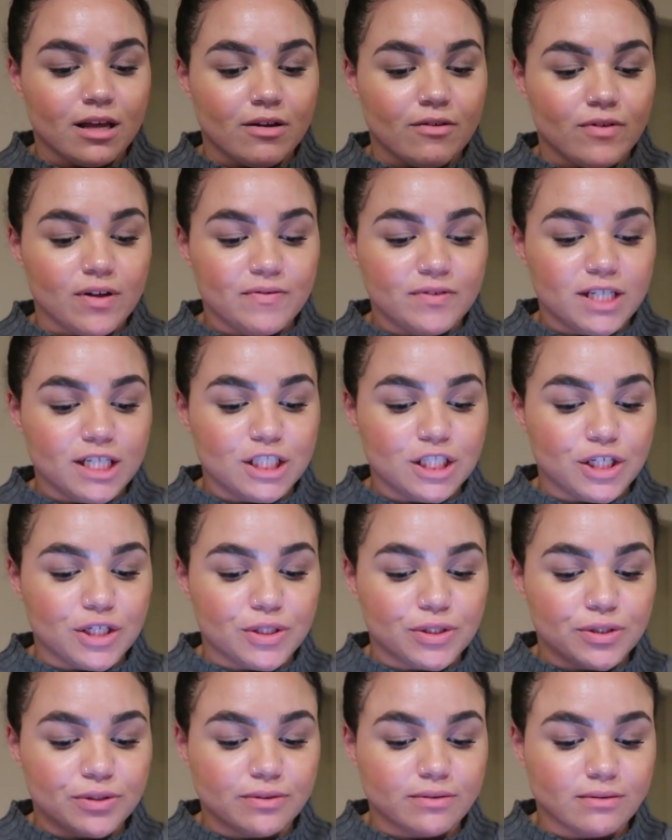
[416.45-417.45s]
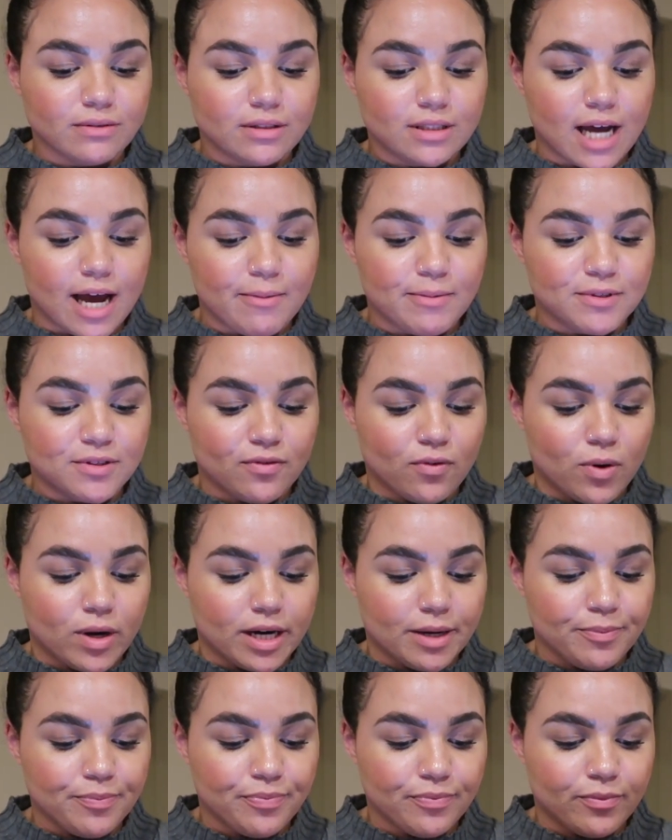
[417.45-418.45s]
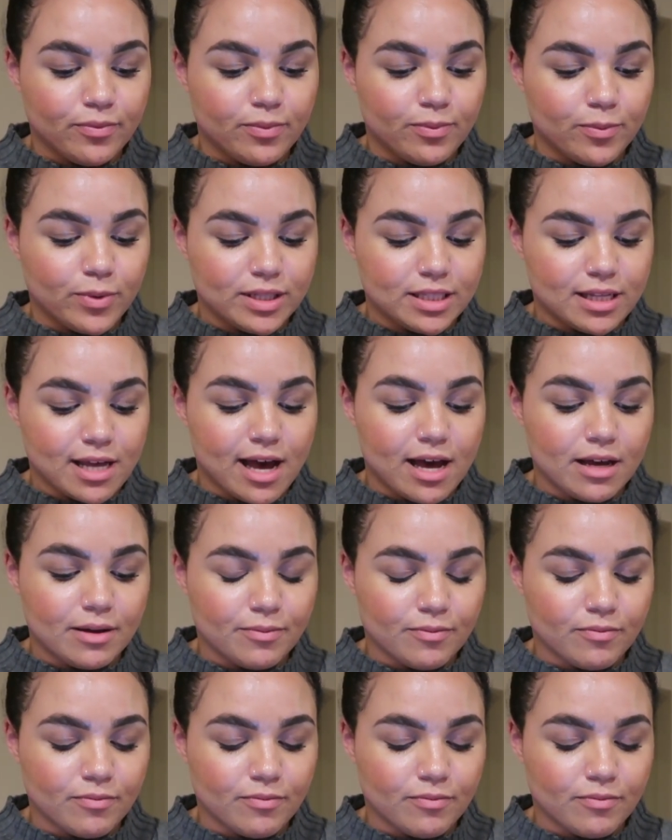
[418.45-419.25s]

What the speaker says: 52 times 4. What's that?